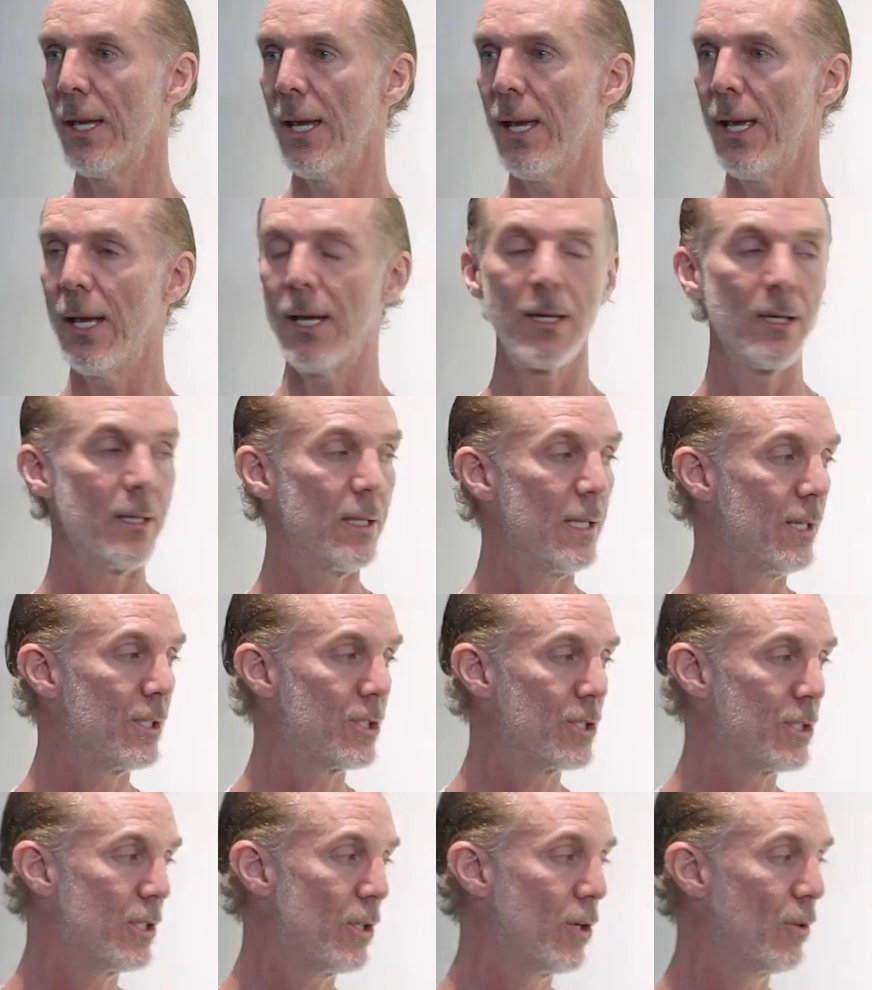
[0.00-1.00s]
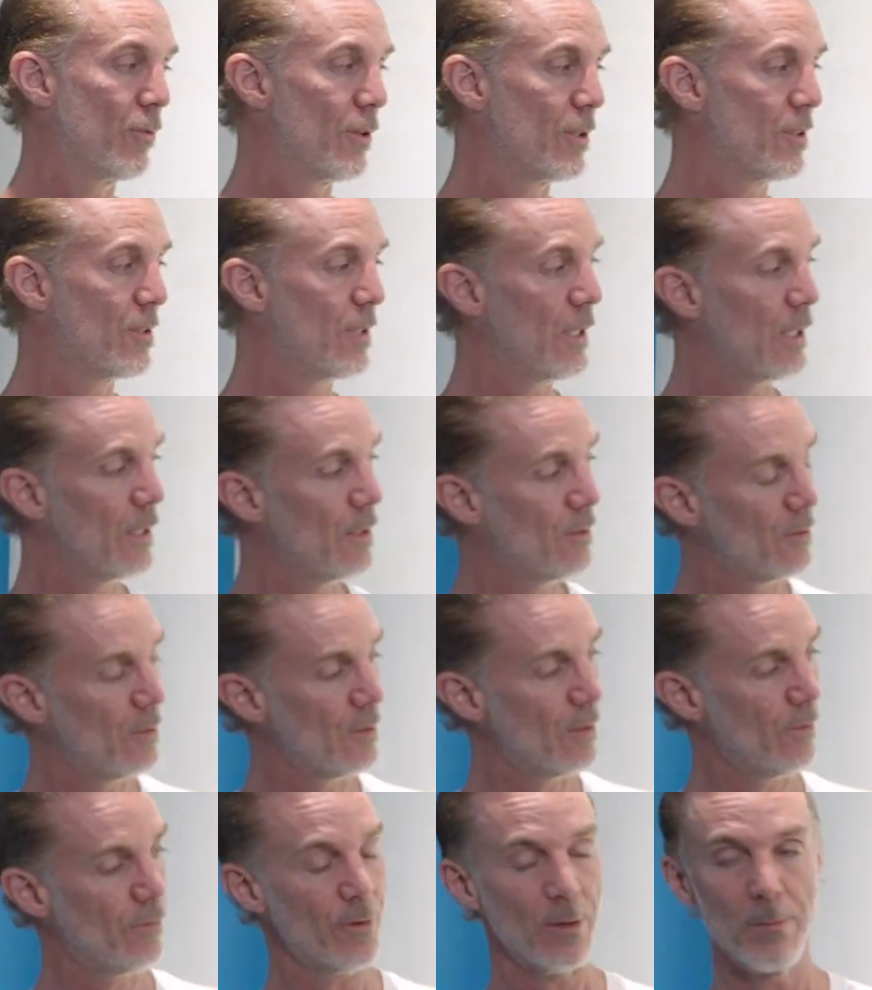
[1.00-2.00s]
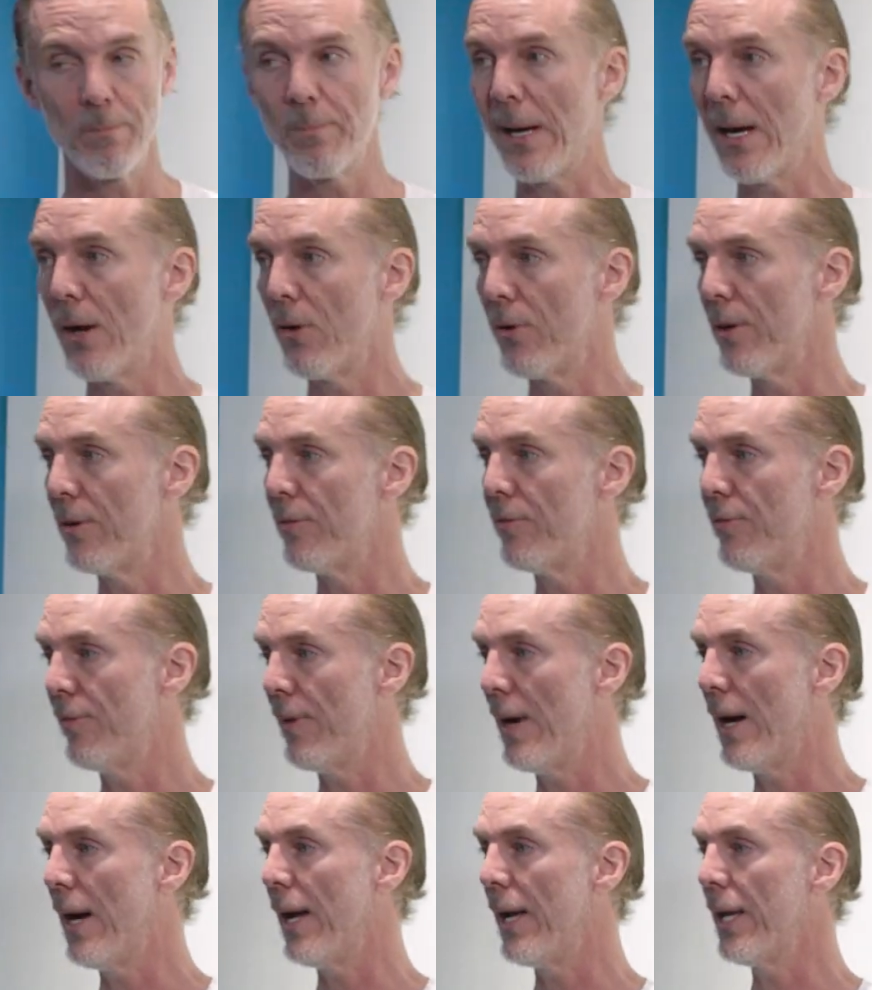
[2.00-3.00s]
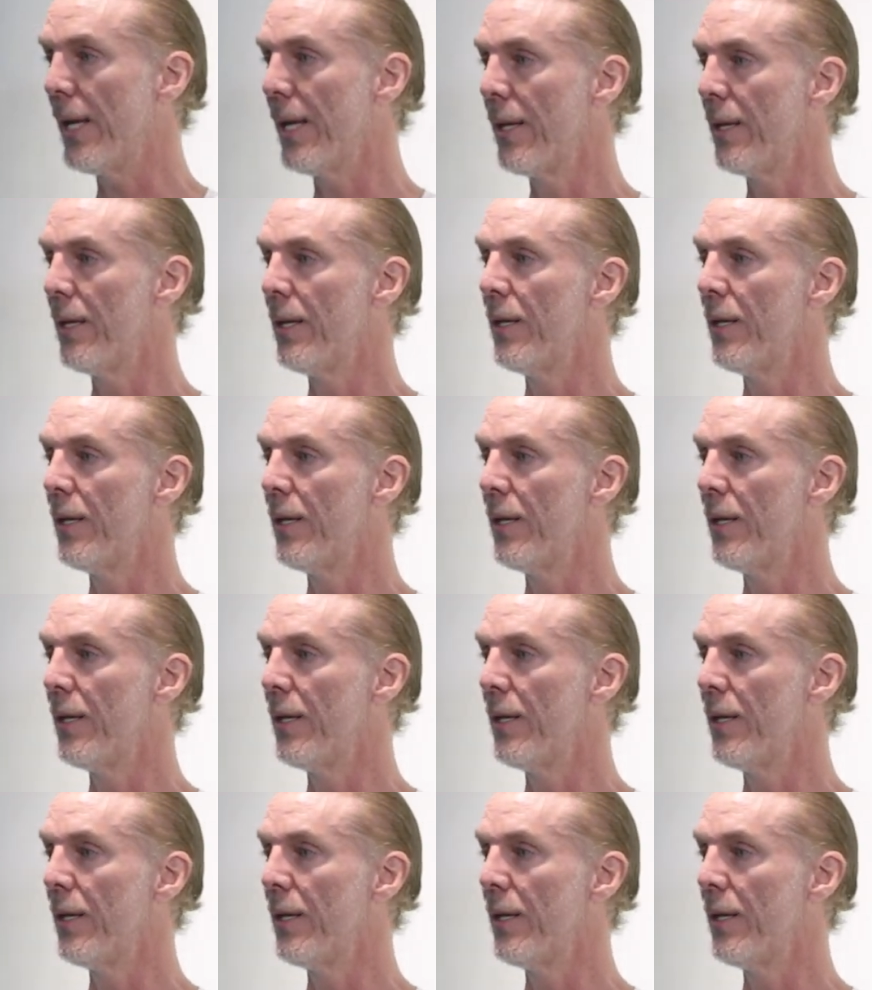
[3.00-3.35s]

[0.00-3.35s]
And each d over t is a different power of phi.